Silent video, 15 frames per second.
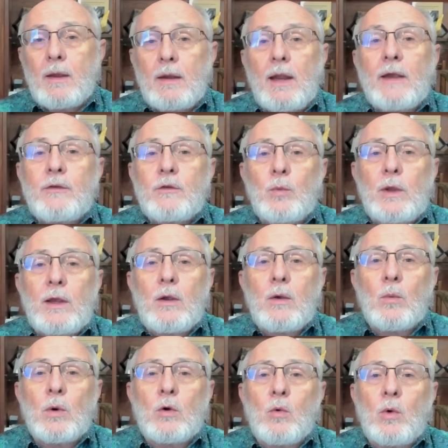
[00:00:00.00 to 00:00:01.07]
Next week,
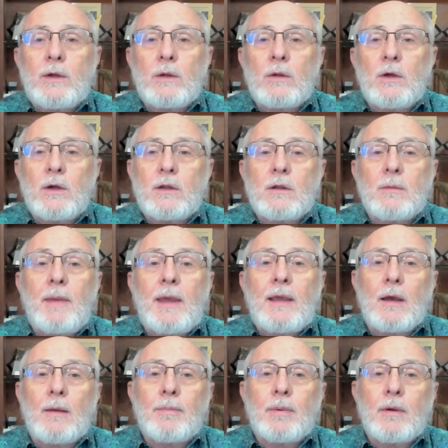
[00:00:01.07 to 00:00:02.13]
we're going to look at the
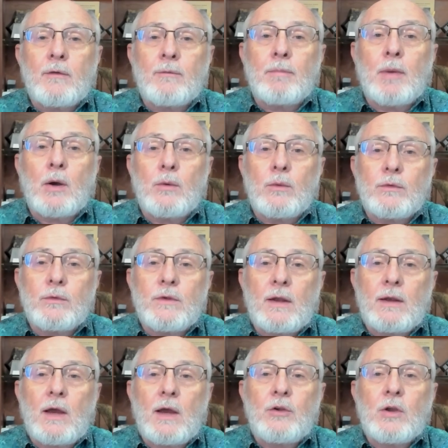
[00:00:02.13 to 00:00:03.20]
makeup of bones
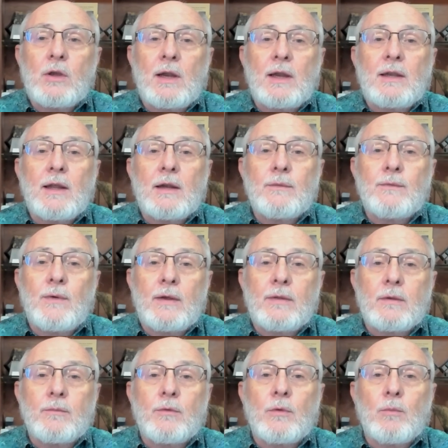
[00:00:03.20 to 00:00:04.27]
and how you can identify
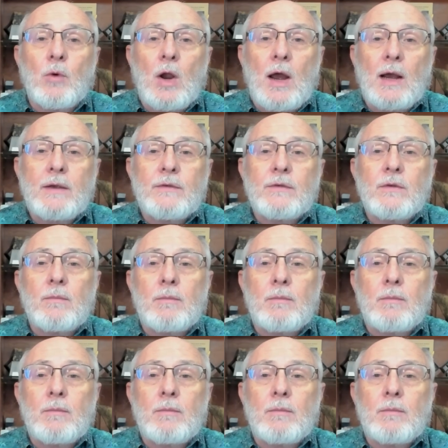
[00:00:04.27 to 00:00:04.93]
them from rocks,